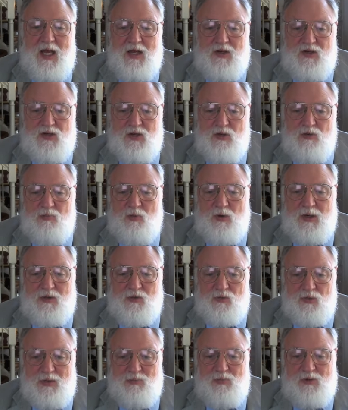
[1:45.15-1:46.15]
and
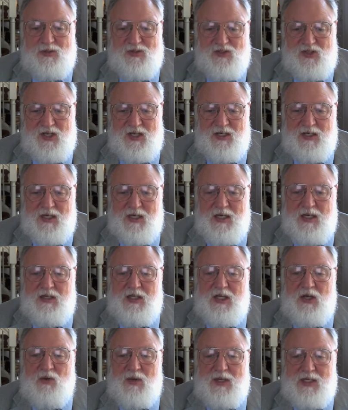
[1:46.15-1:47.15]
2.3%
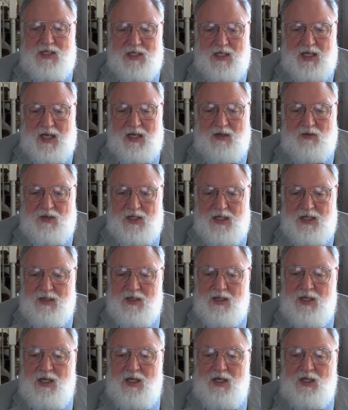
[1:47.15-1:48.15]
in Uinta County,
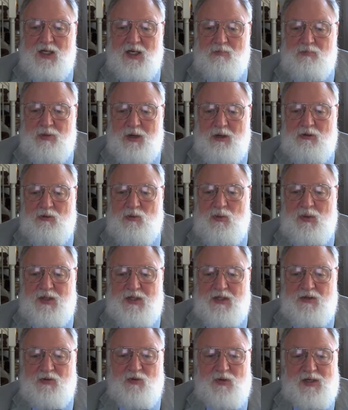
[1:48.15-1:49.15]
compared
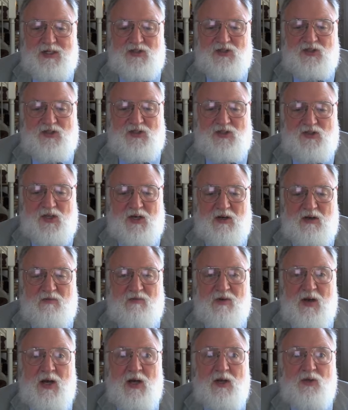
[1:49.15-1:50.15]
with increases
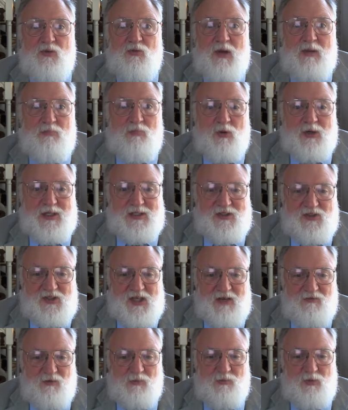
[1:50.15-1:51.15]
of
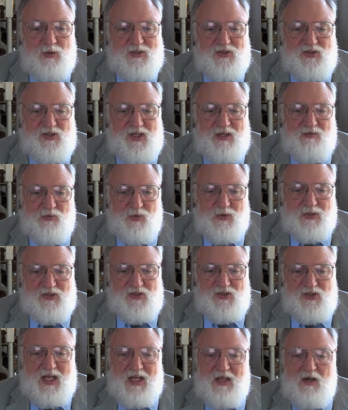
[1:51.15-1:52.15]
3.7% for the
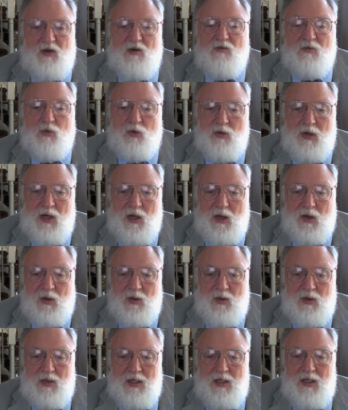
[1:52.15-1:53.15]
state
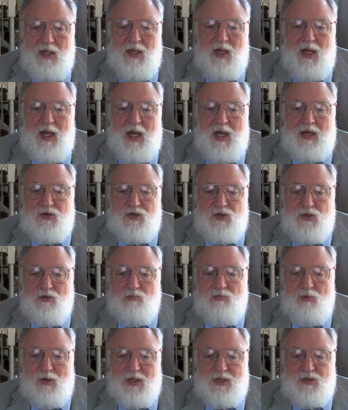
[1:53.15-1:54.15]
overall and
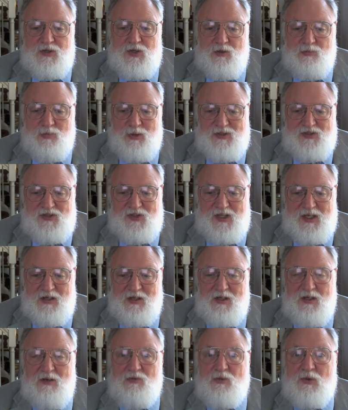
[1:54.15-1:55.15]
2.2%
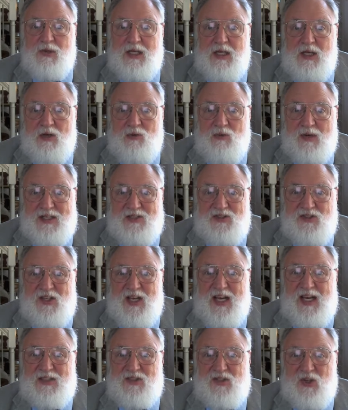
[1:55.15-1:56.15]
for the
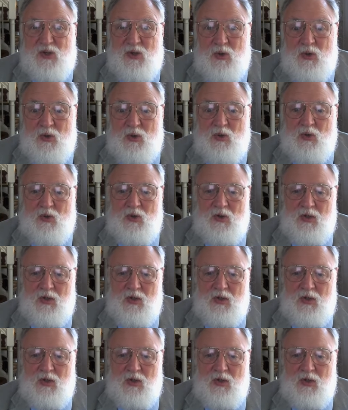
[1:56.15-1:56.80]
U.S. as a whole.